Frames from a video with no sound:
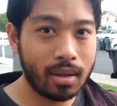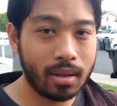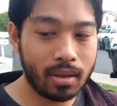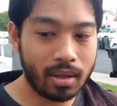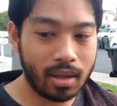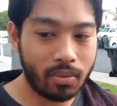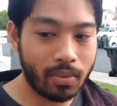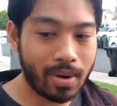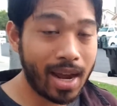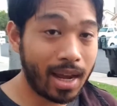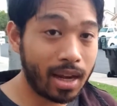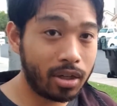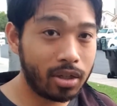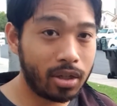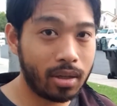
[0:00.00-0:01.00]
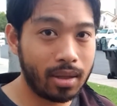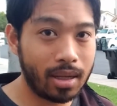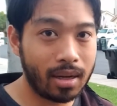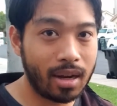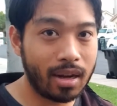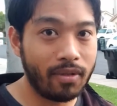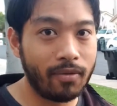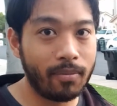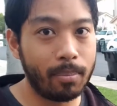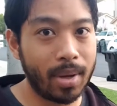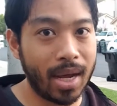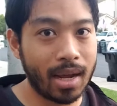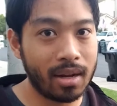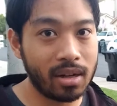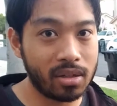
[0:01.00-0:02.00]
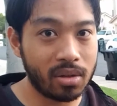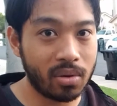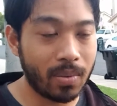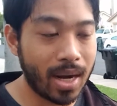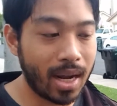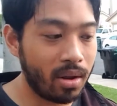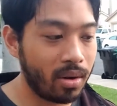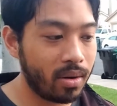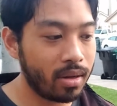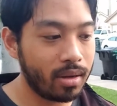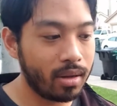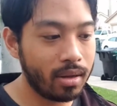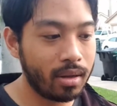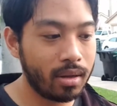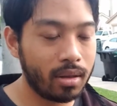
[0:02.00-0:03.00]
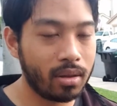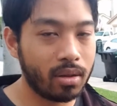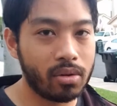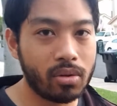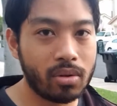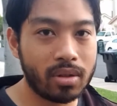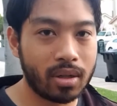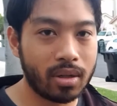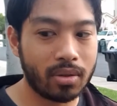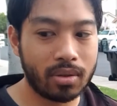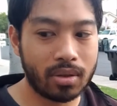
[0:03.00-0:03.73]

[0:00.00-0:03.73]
the rash that kind of bands around the torso.